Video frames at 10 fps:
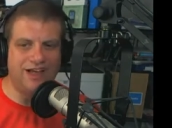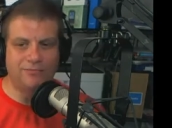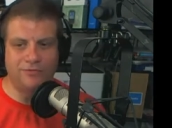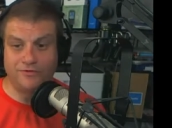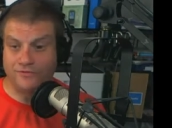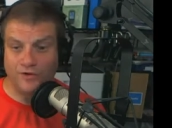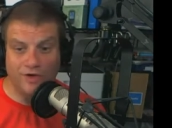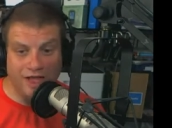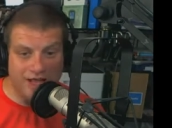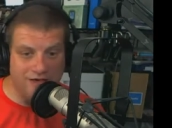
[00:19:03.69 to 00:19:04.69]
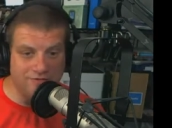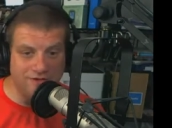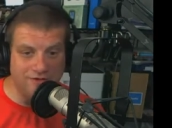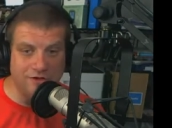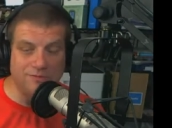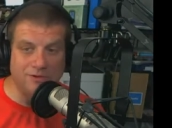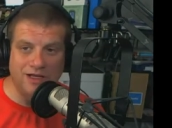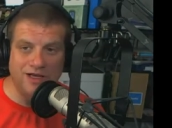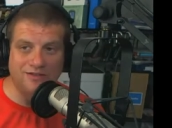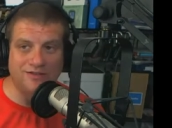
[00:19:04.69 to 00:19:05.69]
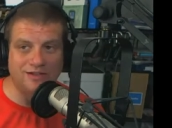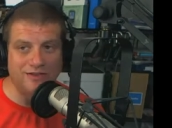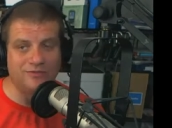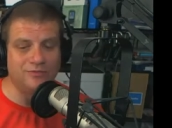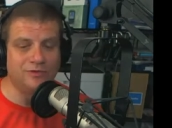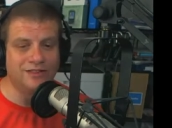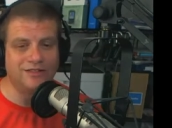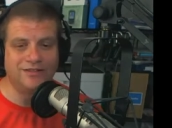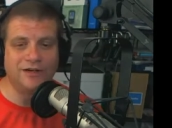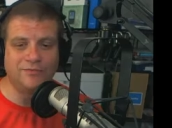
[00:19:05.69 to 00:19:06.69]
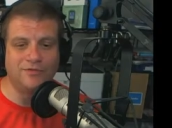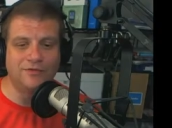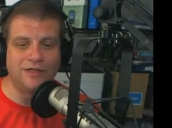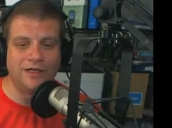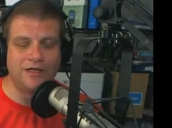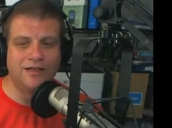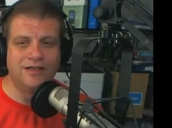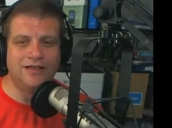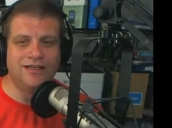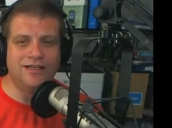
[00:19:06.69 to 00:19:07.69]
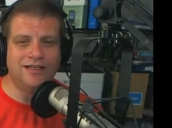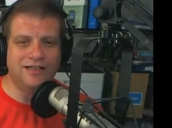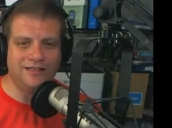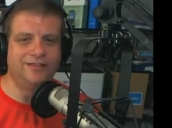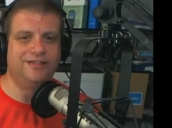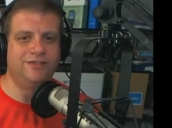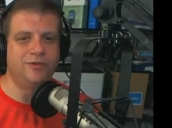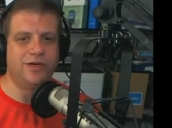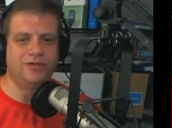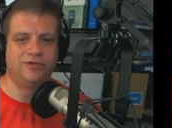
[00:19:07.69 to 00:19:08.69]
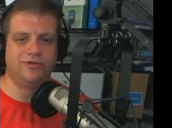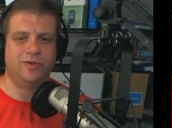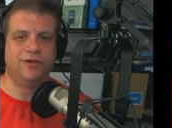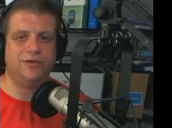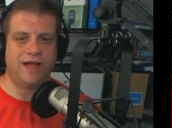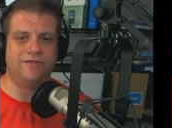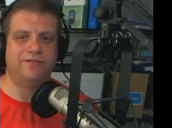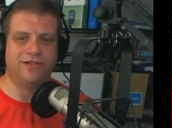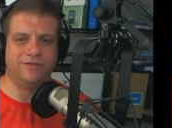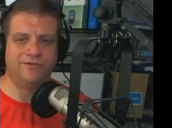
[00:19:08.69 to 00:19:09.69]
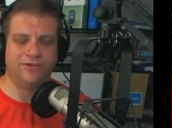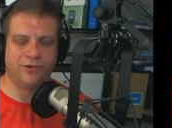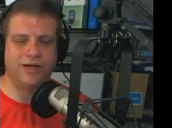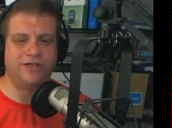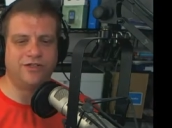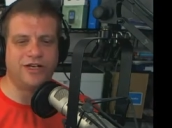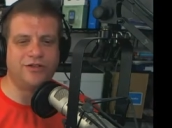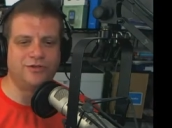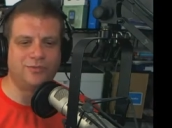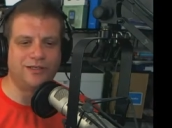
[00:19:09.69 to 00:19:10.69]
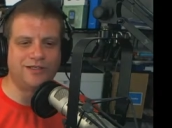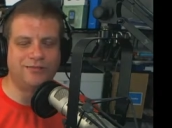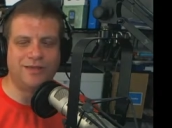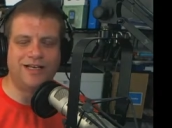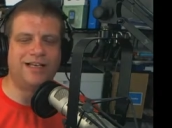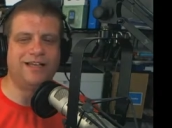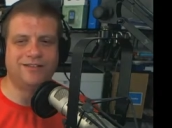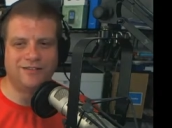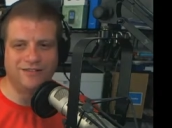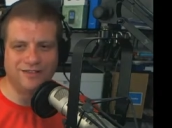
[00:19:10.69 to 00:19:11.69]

I prefer to have the topo lines because that really is helpful in situations where you have enough terrain change, but in many cases